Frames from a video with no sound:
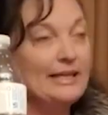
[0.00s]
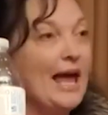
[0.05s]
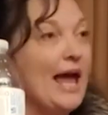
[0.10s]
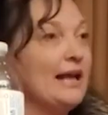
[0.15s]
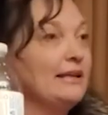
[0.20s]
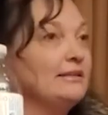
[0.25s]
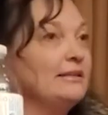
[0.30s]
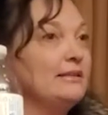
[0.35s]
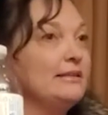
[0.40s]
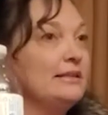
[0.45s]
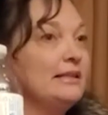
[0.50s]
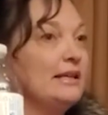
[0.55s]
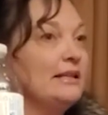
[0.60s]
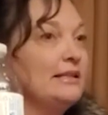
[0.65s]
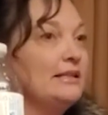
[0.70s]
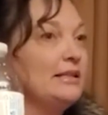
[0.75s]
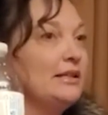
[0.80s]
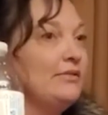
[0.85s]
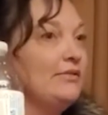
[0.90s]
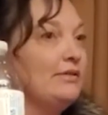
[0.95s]
tax
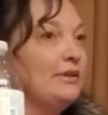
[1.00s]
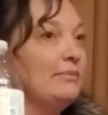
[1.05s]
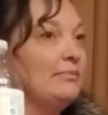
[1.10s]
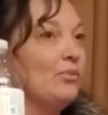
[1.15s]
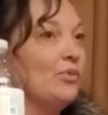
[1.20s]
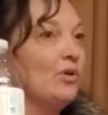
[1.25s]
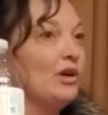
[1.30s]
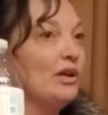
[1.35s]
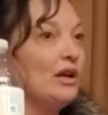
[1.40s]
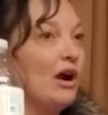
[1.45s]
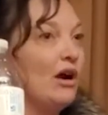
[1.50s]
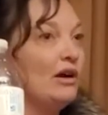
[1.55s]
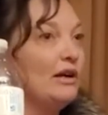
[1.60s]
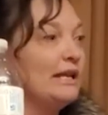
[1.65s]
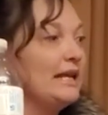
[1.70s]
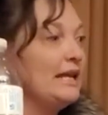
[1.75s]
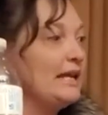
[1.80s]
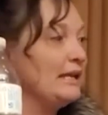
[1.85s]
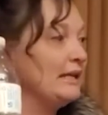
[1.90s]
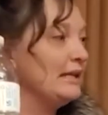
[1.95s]
incentive in
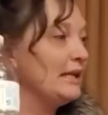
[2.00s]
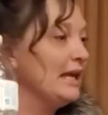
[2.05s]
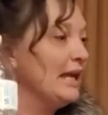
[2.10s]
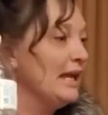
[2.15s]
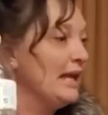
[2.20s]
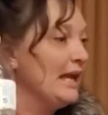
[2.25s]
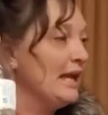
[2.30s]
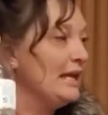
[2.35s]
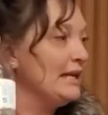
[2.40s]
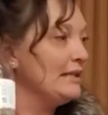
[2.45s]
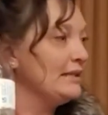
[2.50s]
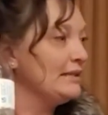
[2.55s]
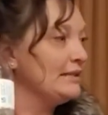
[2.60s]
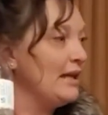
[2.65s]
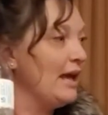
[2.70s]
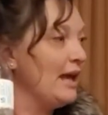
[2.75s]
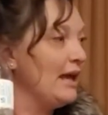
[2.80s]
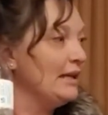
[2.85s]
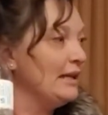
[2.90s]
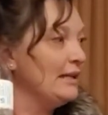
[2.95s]
Moriarty, and he
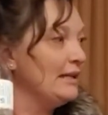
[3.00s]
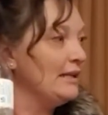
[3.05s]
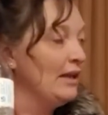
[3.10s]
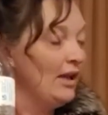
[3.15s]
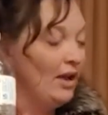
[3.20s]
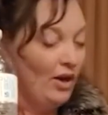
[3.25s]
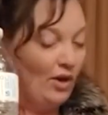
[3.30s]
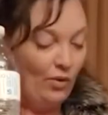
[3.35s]
decided